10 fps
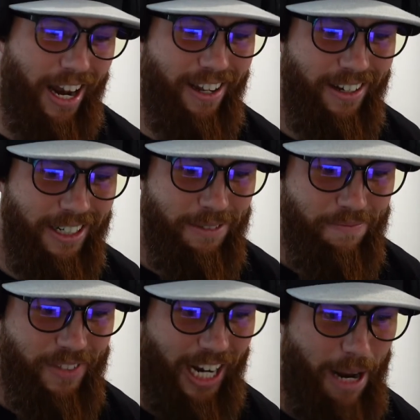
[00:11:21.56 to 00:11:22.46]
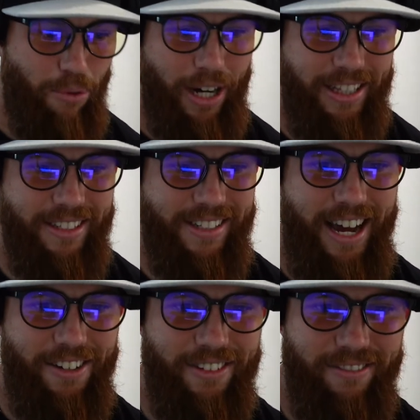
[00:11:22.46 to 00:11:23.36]
it and I break this
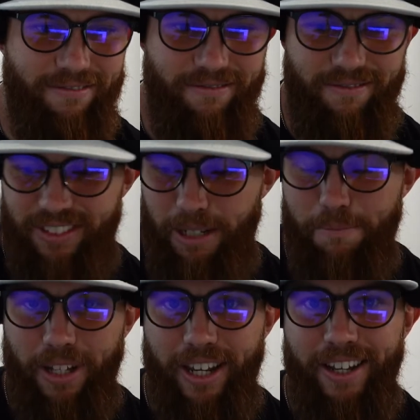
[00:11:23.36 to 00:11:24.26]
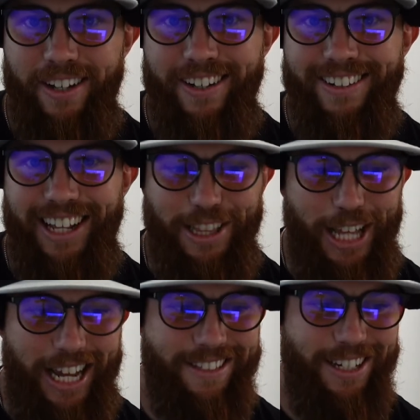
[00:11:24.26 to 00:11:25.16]
down simply, like,
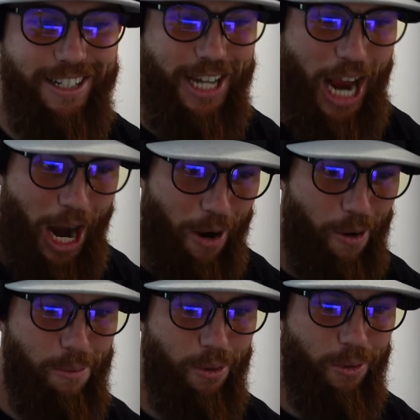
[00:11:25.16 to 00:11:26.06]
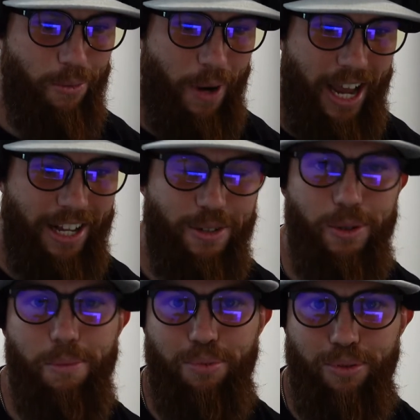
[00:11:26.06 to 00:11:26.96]
that's a terrible way
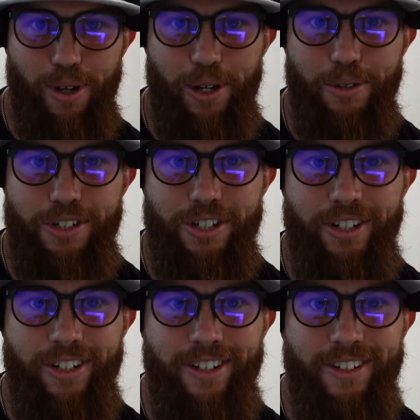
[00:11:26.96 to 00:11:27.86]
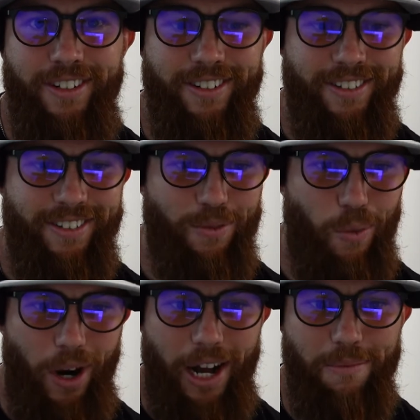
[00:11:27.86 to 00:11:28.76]
to approach
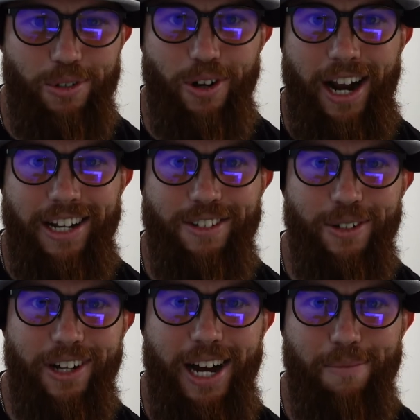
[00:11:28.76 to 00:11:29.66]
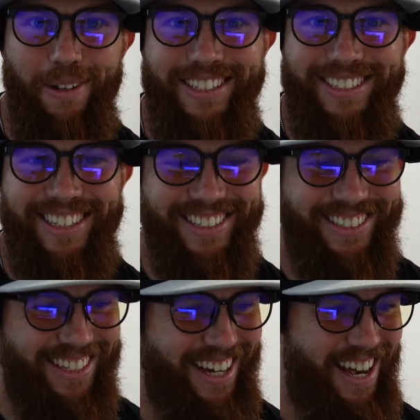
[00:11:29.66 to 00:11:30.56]
what I'm trying to accomplish because